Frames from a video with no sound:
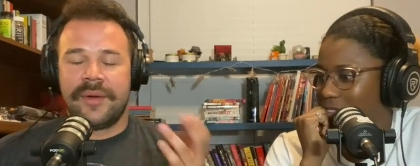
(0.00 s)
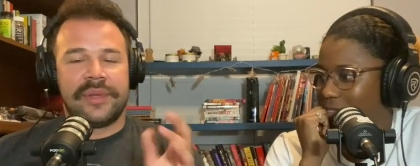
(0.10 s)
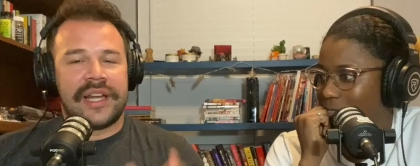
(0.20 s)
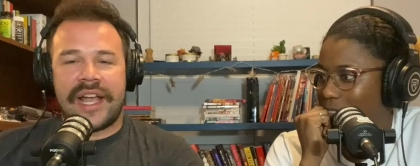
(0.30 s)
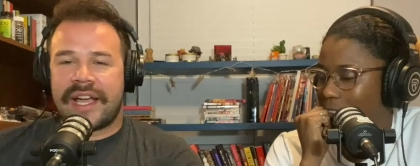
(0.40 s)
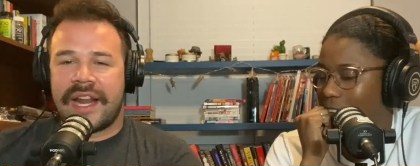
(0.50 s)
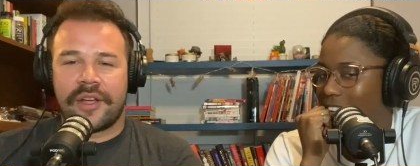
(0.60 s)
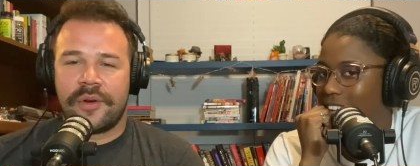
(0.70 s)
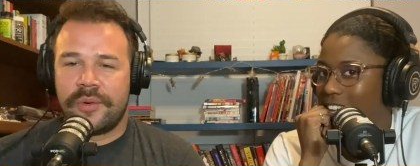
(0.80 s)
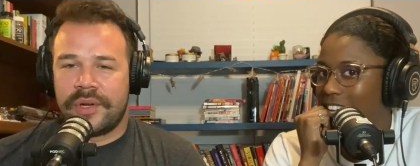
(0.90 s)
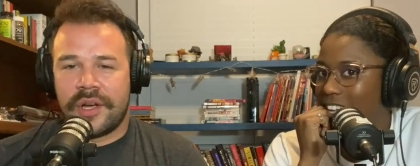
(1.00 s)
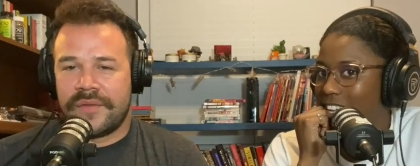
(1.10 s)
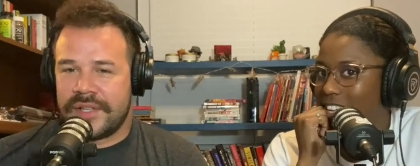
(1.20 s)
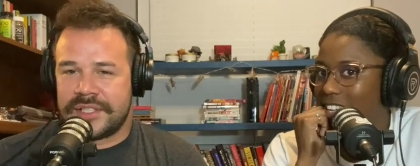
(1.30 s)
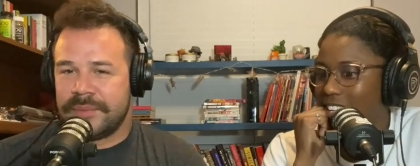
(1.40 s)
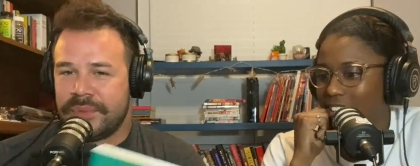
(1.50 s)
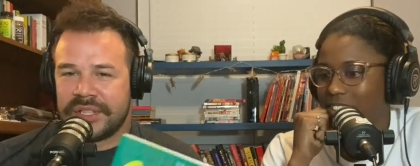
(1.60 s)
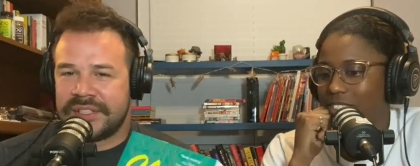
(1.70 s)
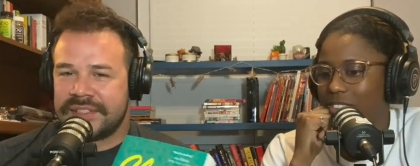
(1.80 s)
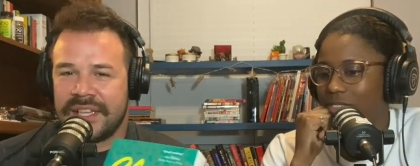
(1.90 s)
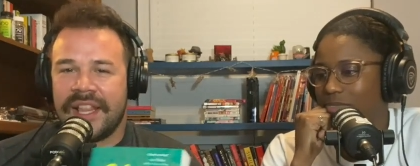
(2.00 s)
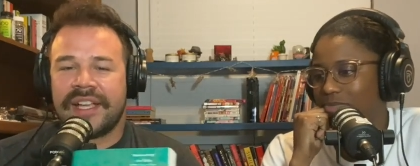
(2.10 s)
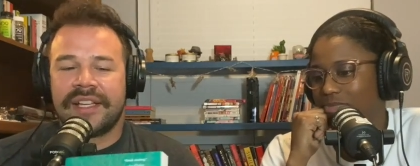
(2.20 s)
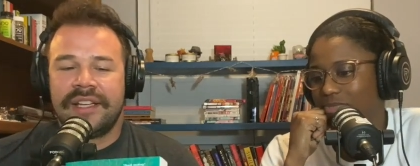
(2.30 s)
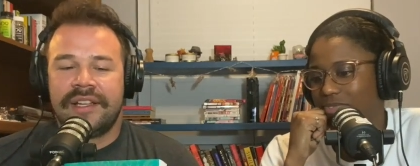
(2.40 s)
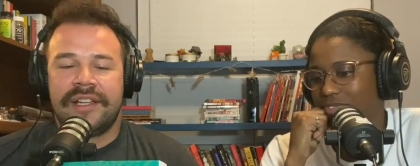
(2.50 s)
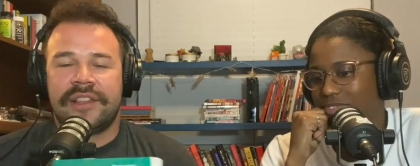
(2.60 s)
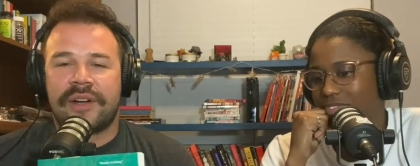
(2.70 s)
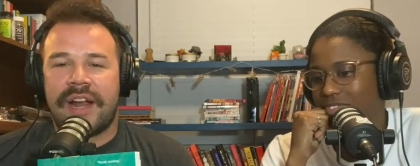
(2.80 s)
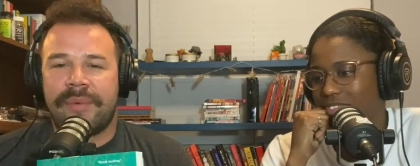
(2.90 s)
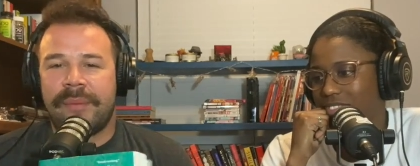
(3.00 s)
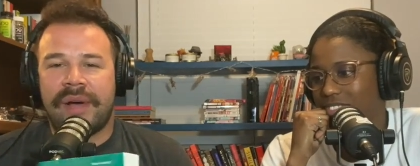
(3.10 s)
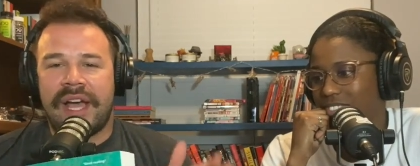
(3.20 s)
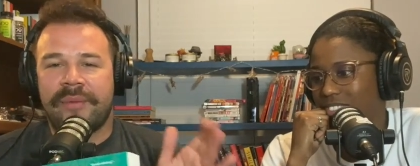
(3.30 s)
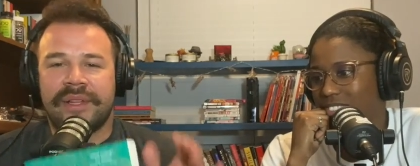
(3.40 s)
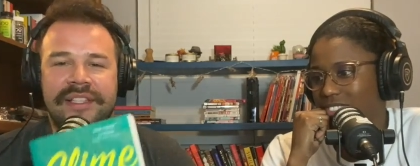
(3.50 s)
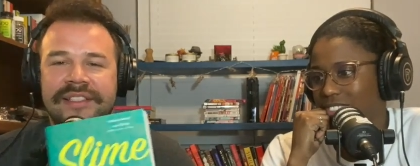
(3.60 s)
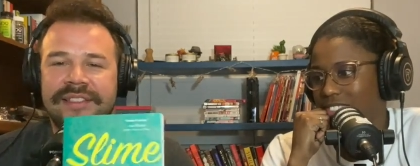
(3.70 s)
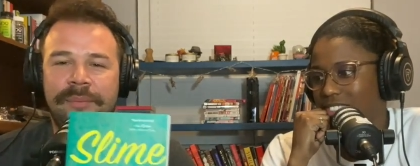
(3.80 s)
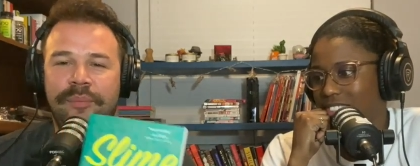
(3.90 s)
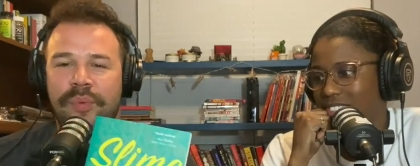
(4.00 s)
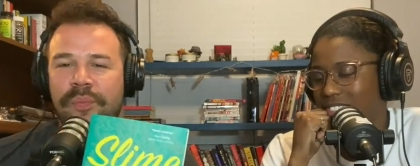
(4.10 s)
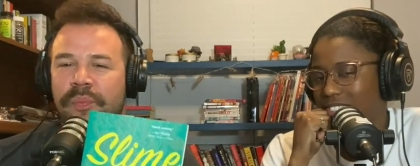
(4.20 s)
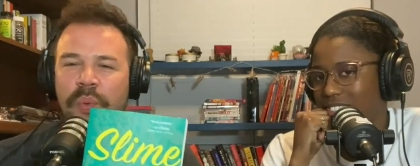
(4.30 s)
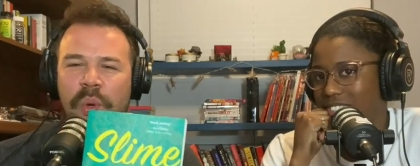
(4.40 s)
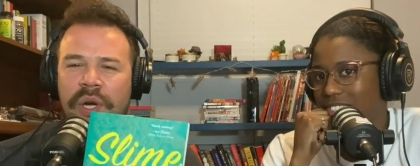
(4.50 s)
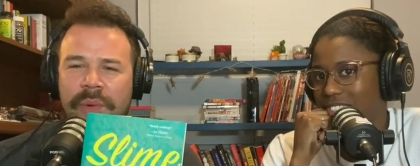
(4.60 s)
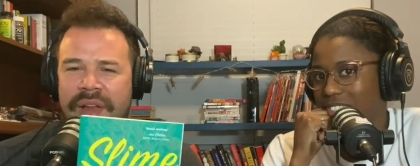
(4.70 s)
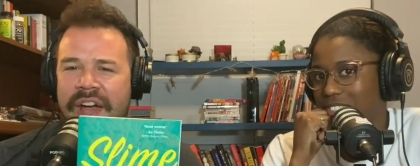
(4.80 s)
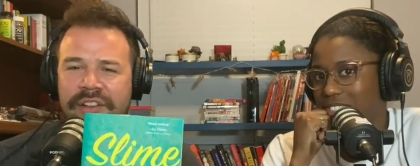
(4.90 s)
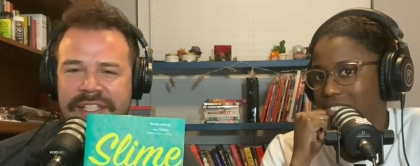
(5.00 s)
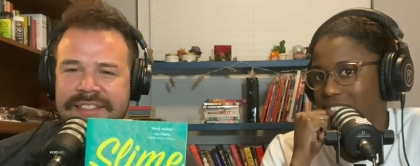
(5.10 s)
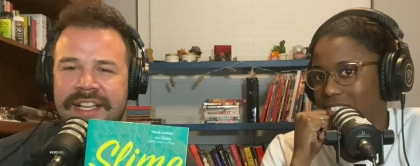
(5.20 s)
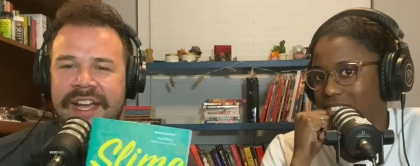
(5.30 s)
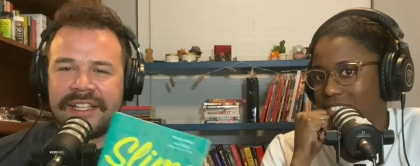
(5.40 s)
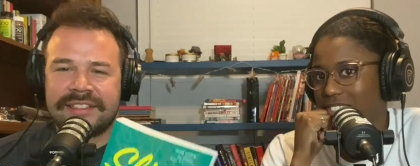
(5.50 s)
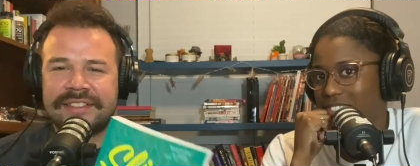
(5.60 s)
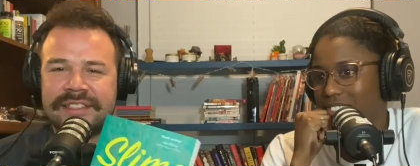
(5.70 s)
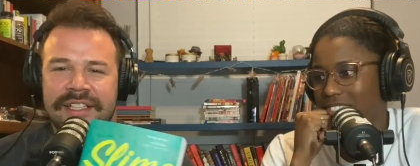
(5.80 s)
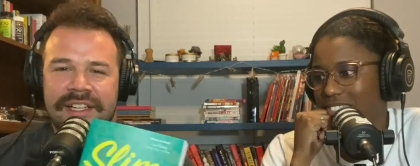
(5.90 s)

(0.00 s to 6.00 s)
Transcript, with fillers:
Speaker 1: But then I got to go to a nonfiction book just to, like, and thrive my mind with just some boring reality science.